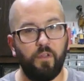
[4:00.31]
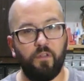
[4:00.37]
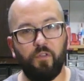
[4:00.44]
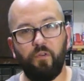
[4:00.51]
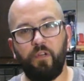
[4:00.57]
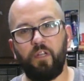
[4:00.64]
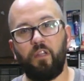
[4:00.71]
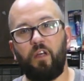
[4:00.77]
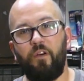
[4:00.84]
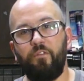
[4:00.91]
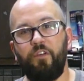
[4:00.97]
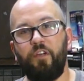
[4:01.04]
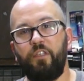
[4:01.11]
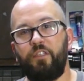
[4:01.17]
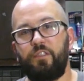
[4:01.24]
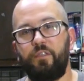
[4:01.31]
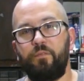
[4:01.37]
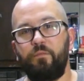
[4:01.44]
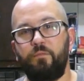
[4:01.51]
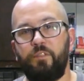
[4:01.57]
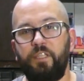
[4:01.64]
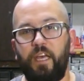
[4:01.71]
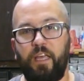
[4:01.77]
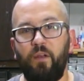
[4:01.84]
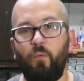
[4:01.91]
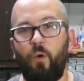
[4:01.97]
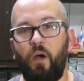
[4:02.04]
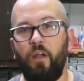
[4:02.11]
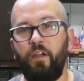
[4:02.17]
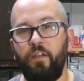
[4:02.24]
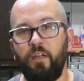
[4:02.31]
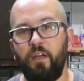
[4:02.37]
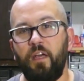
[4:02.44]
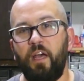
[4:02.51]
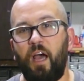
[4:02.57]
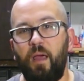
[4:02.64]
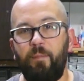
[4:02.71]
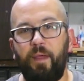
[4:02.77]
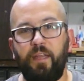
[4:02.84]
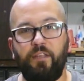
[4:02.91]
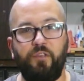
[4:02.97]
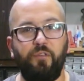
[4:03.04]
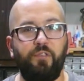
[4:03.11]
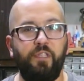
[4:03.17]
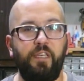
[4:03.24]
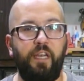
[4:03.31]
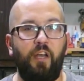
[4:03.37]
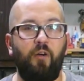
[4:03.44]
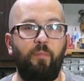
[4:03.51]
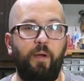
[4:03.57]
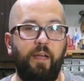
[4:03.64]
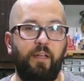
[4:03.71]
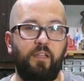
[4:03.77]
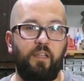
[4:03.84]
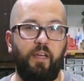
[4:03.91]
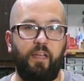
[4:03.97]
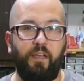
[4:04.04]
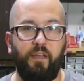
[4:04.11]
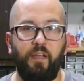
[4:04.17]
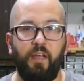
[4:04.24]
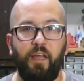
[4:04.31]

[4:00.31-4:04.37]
Luna Lovegood's second wand I made using air-baked clay.